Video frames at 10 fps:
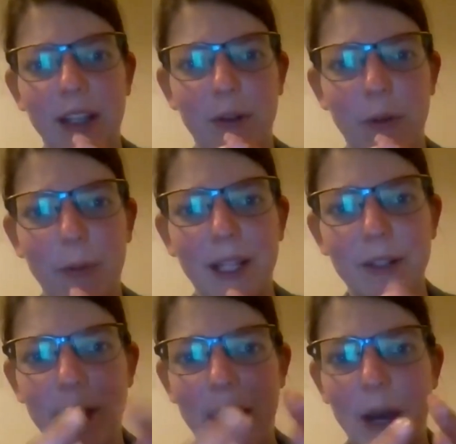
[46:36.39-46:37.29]
or whether
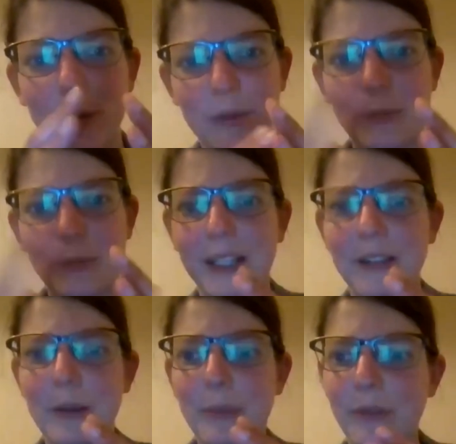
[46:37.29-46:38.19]
you also build
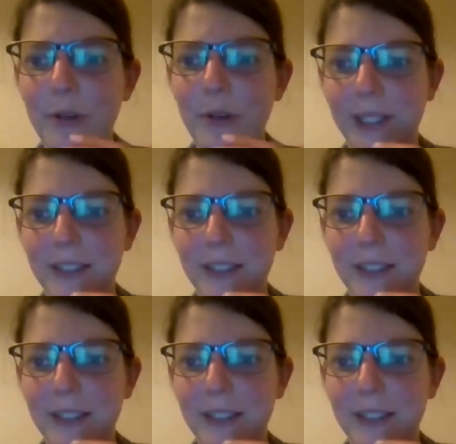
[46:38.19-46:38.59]
up following.